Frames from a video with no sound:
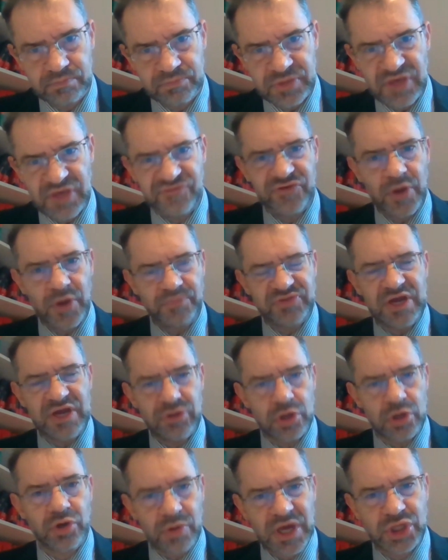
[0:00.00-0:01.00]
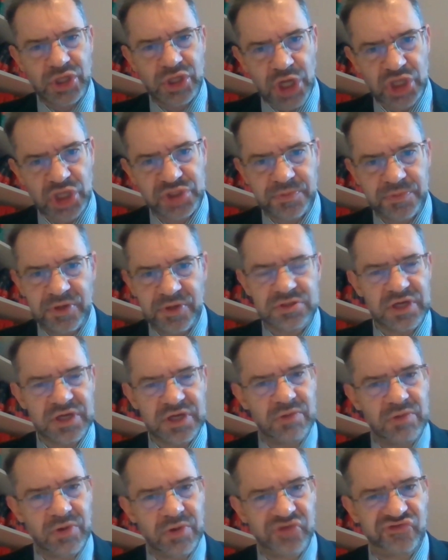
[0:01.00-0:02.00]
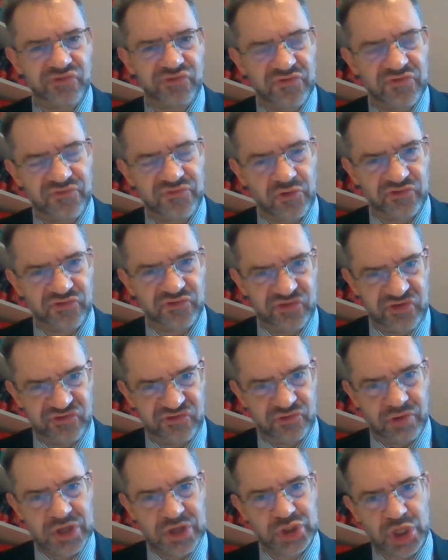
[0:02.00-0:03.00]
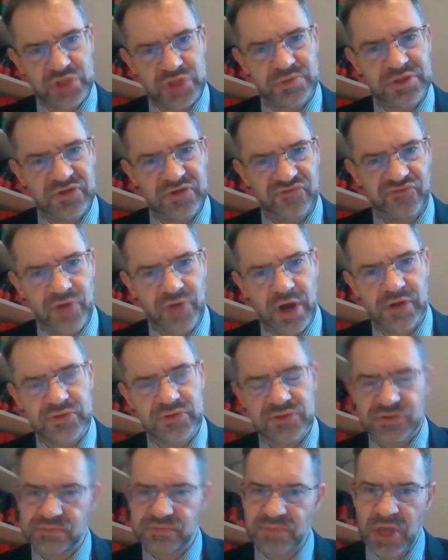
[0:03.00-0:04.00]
If he obtained a Greek judgment and he wants to enforce this Greek judgment in France,